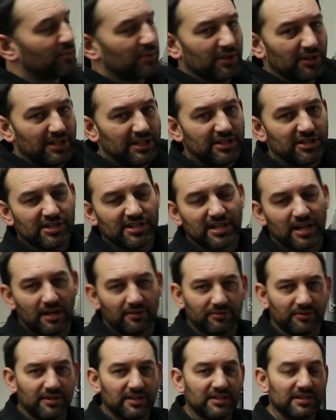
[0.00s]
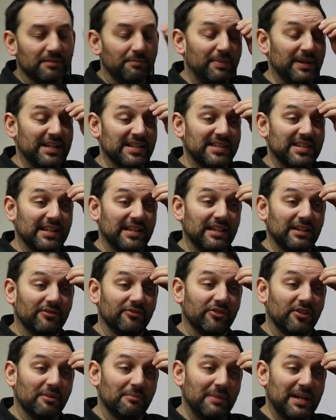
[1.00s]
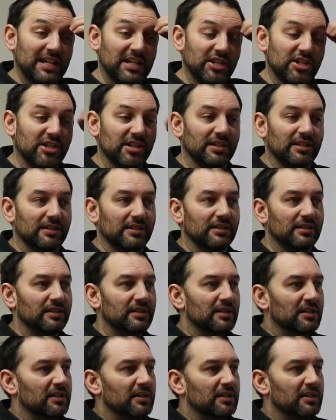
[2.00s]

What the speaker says: really just covering the basic information.